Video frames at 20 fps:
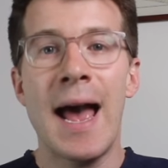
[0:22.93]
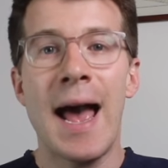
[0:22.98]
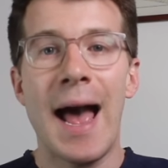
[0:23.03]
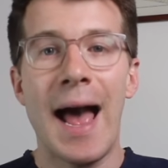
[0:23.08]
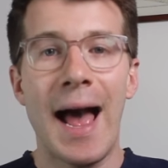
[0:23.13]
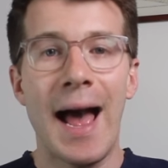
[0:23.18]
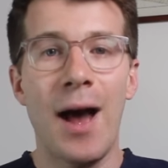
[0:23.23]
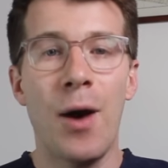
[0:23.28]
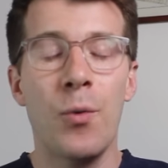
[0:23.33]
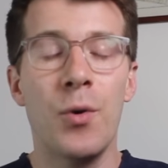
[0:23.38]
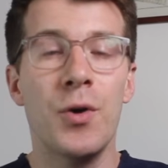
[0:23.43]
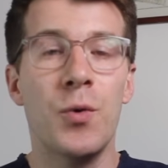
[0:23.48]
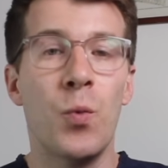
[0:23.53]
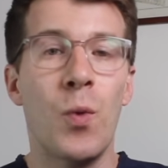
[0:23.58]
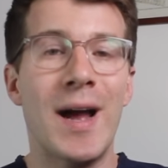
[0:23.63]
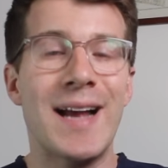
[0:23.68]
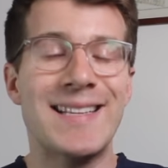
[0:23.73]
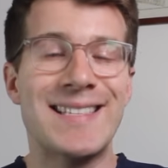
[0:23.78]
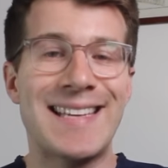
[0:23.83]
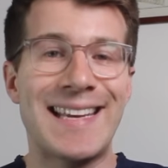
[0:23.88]
how and
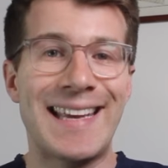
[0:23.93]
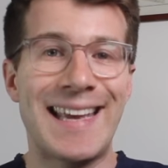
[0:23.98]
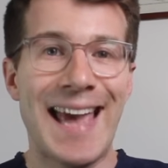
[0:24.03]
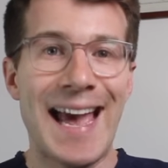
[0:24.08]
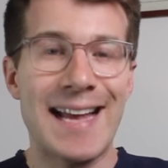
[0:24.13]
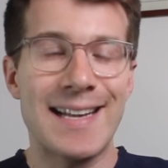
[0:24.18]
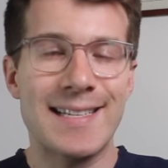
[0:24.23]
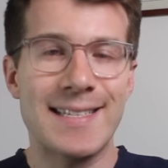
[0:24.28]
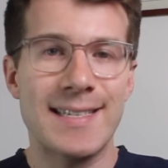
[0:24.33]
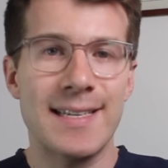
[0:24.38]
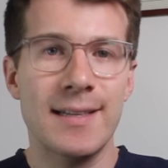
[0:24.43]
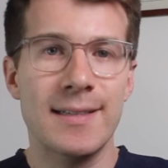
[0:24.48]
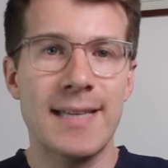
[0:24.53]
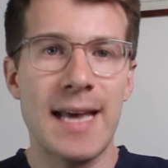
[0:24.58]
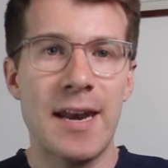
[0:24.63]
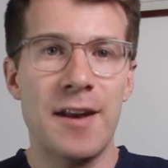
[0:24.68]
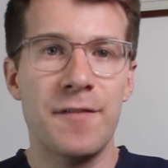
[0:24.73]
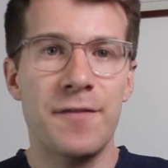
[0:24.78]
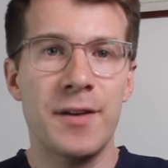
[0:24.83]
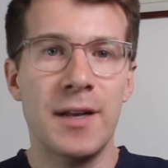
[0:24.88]
where to get
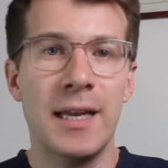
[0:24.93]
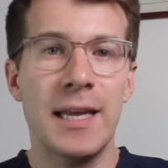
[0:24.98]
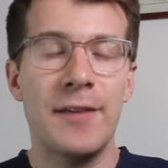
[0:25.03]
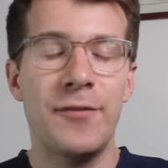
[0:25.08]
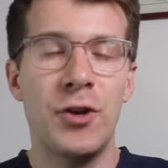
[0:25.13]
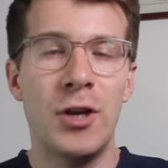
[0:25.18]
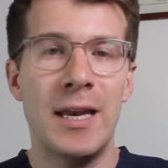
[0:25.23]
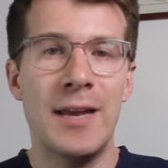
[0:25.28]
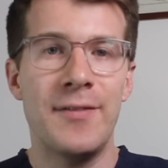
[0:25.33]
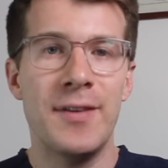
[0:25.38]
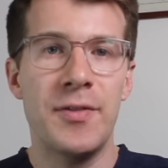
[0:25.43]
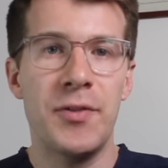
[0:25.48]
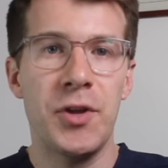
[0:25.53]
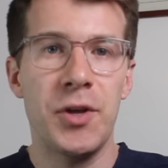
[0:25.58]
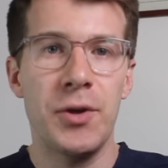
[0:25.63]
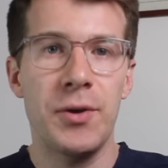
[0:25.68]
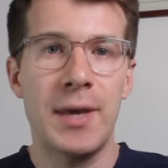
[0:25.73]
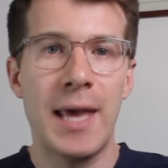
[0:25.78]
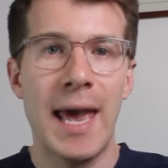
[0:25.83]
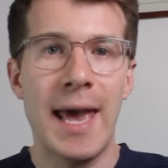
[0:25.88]
Sildenafil if you live in
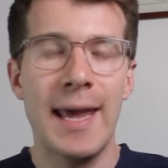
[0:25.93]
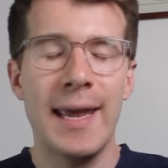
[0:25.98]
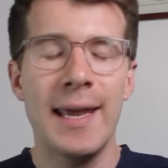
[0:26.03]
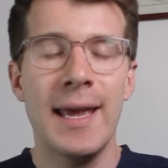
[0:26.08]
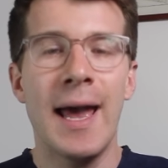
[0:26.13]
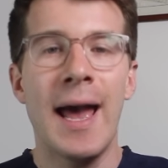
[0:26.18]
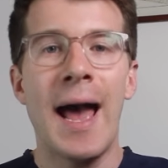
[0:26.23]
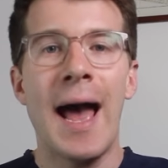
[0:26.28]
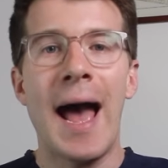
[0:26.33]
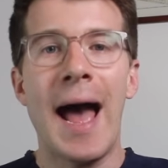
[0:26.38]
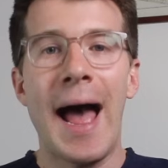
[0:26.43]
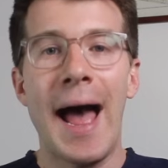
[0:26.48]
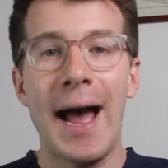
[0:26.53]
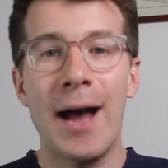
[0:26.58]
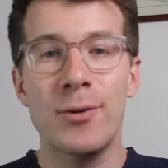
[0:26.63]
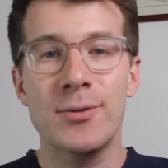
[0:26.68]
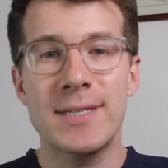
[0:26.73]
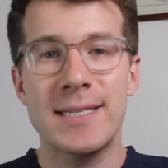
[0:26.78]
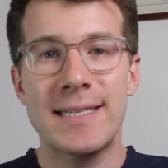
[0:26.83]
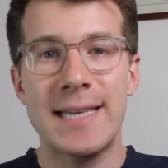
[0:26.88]
the UK,
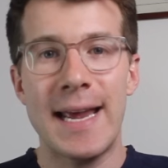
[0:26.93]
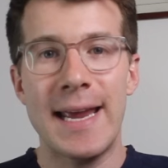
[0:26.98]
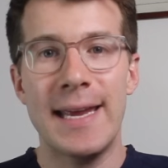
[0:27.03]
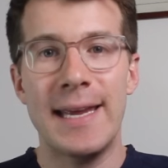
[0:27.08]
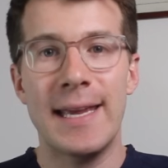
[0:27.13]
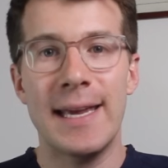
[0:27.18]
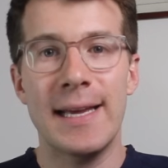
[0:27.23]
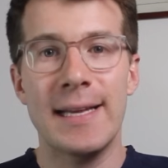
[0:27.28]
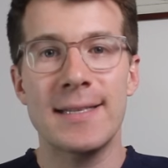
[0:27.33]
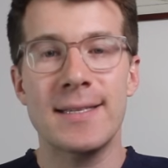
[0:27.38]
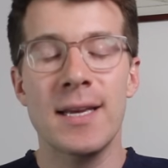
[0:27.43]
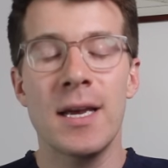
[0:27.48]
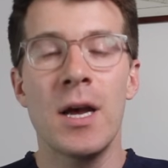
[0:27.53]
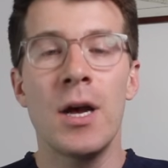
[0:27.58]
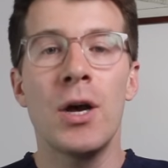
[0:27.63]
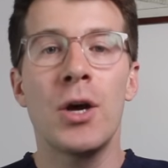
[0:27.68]
how to take it,